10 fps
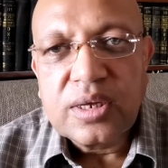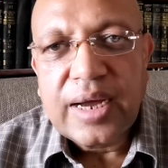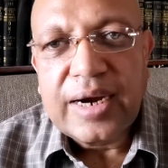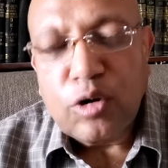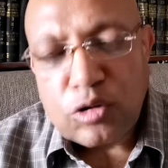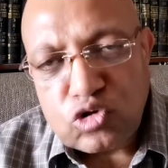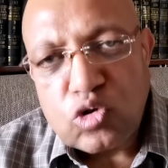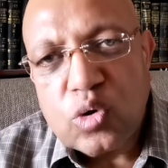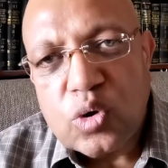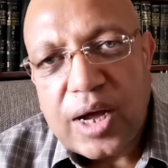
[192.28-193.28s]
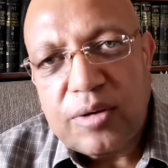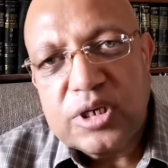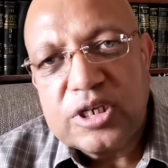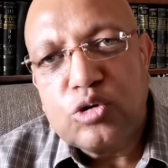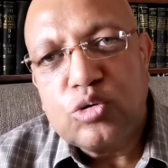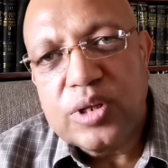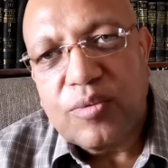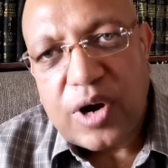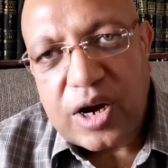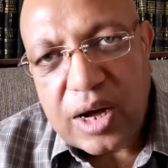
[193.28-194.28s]
And also, I would include
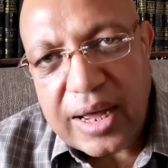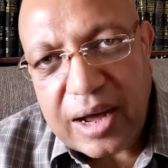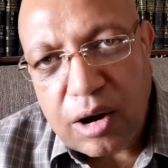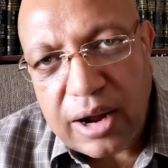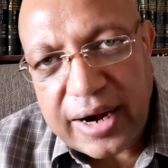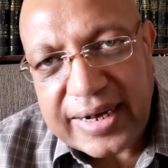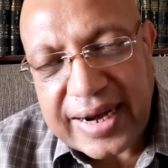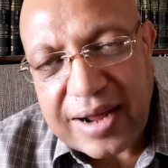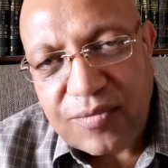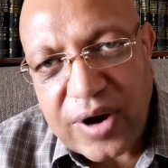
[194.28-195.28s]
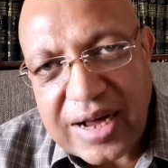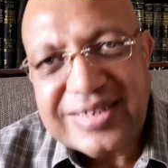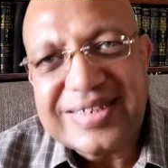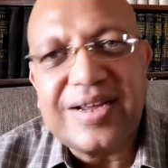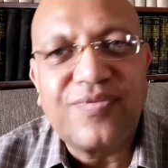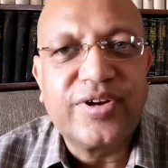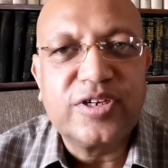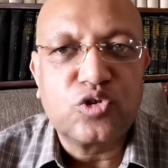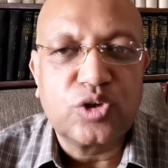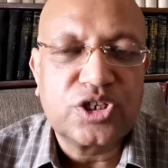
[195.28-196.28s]
the entire war stuff
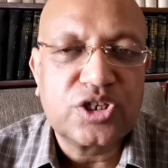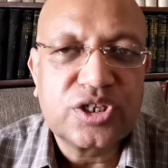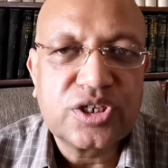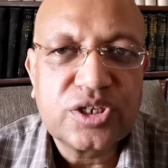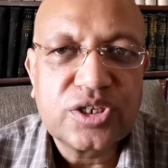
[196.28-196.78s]
into it.